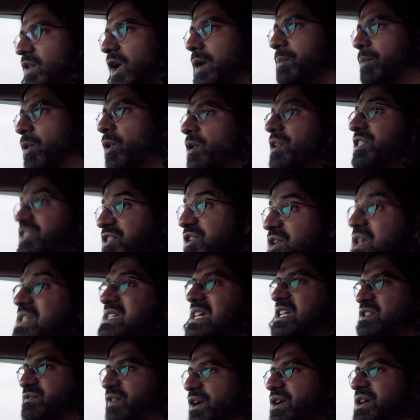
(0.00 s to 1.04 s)
more
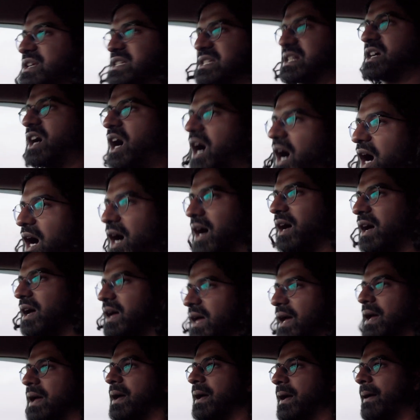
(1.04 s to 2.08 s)
enthusiast focused car.
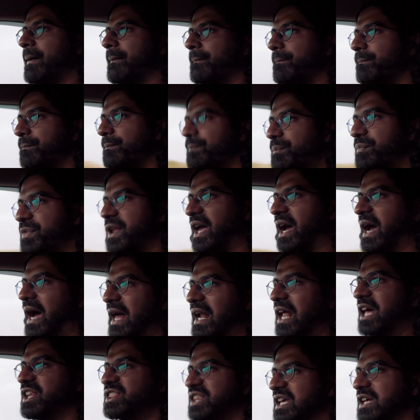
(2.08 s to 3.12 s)

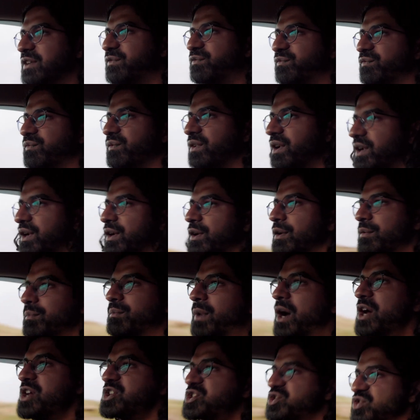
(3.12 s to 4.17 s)
And I think
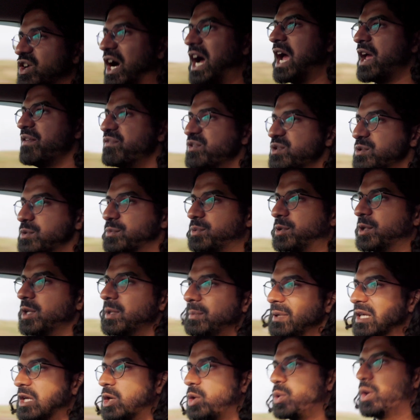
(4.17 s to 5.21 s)
most drivers would probably
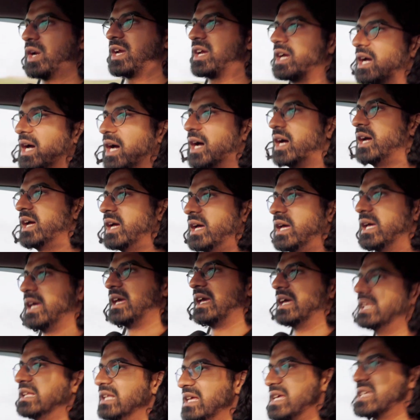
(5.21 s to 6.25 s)
be quicker
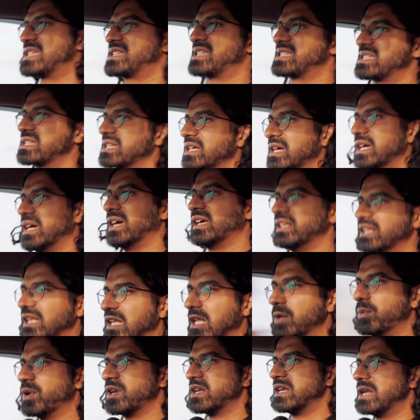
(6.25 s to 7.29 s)
in this than
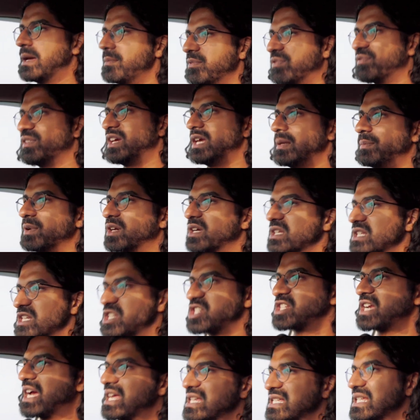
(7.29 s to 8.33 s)
they would in M3, because
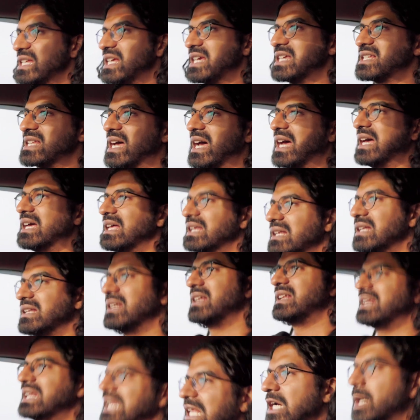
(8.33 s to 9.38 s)
the chassis is that
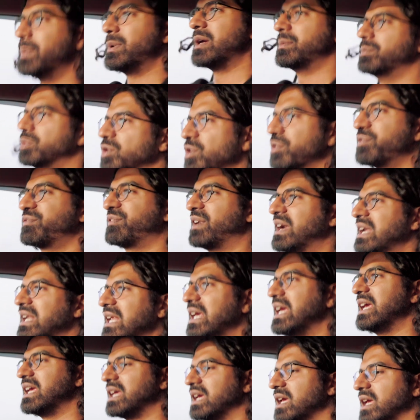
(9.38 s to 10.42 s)
little bit more
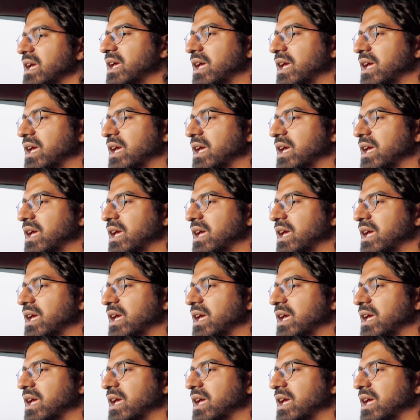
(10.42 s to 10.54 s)
friendly.